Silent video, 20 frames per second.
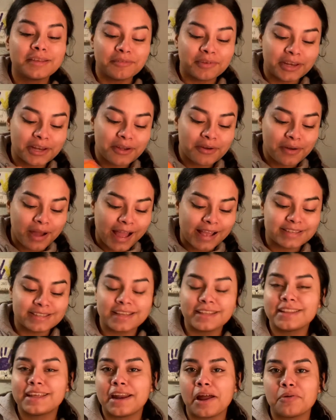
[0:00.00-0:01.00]
video, I
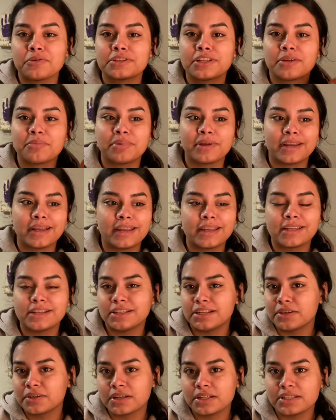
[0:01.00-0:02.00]
said that I was gonna put it in a
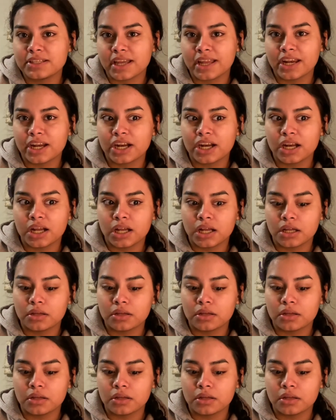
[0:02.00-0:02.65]
little container.